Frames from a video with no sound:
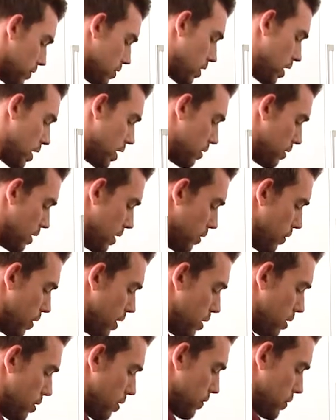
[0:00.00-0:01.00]
a certain
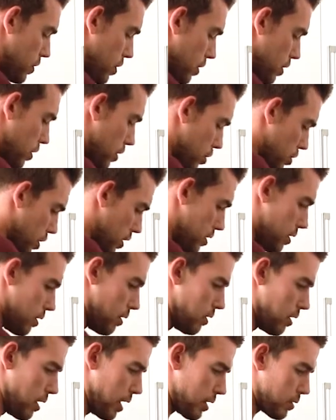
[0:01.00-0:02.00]
ingredient, obviously you can adjust it
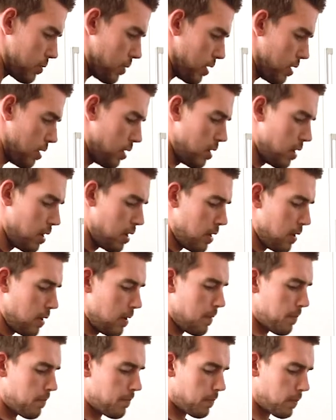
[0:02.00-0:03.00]
on the next one.
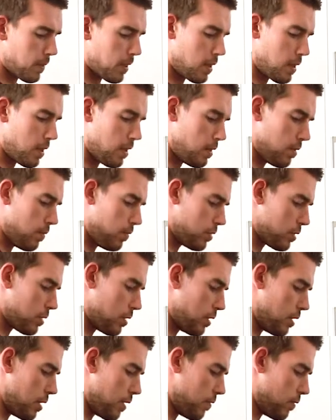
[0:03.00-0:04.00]
And then we're just
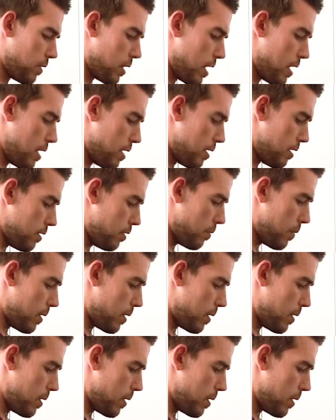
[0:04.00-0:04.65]
gonna level that out a little